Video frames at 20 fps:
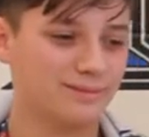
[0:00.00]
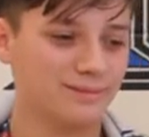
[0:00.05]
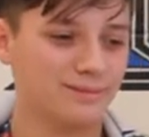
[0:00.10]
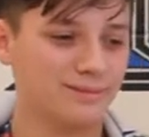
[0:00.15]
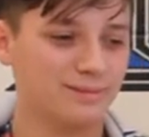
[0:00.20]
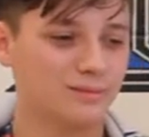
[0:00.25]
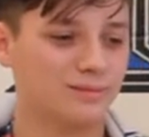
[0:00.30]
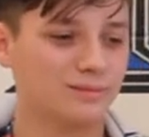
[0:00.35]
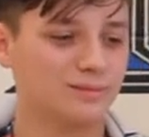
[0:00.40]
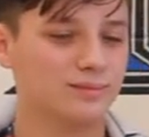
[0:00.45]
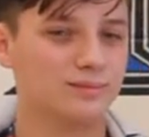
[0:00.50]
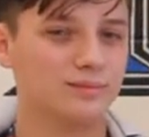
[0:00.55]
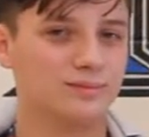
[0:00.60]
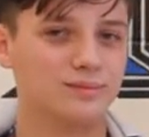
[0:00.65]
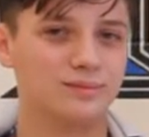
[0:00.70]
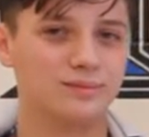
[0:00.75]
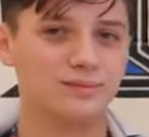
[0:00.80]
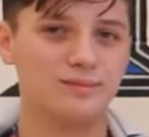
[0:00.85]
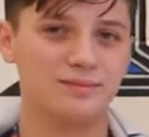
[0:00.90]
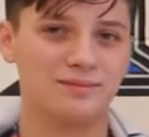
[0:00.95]

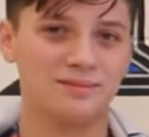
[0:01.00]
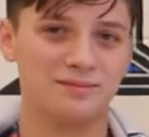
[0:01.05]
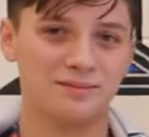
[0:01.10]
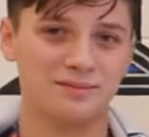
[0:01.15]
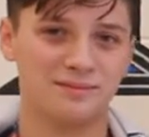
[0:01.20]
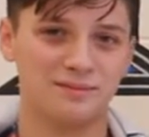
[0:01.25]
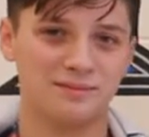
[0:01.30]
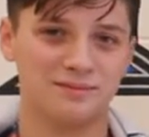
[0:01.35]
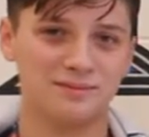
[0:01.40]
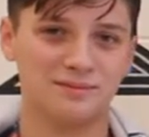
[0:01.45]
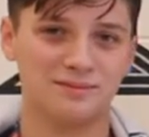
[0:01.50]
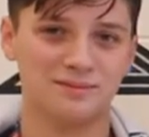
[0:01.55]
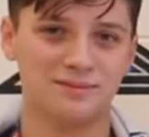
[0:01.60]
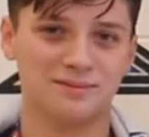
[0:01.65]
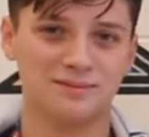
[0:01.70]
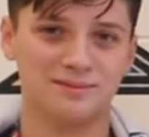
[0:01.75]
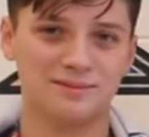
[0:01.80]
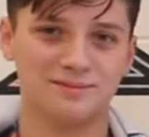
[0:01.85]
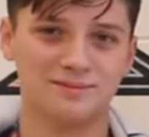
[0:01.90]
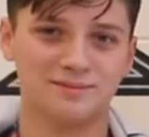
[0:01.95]

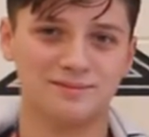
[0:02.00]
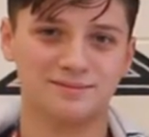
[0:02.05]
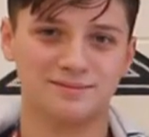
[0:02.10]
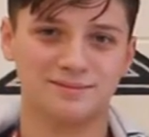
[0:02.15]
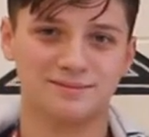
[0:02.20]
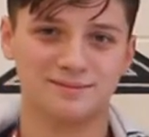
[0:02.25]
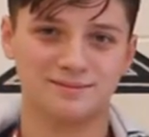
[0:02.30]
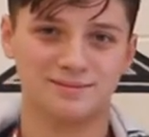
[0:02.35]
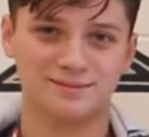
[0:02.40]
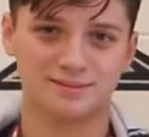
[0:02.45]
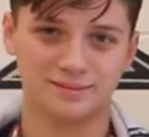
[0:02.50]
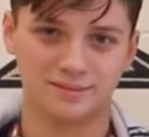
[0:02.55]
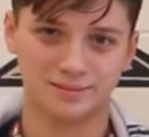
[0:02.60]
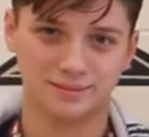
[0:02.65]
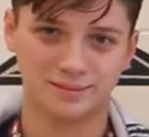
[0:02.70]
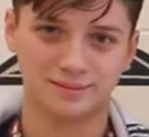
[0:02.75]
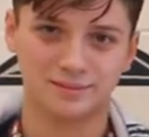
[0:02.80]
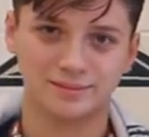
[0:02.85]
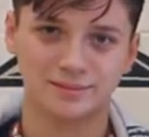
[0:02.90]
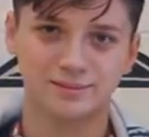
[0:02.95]

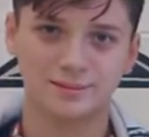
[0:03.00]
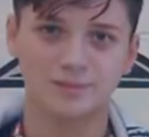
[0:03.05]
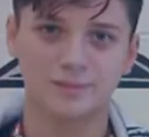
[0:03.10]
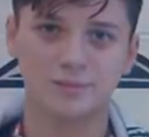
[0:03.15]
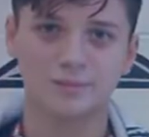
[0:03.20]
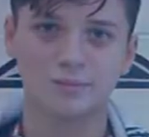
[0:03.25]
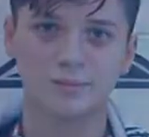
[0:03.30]
(not speaking)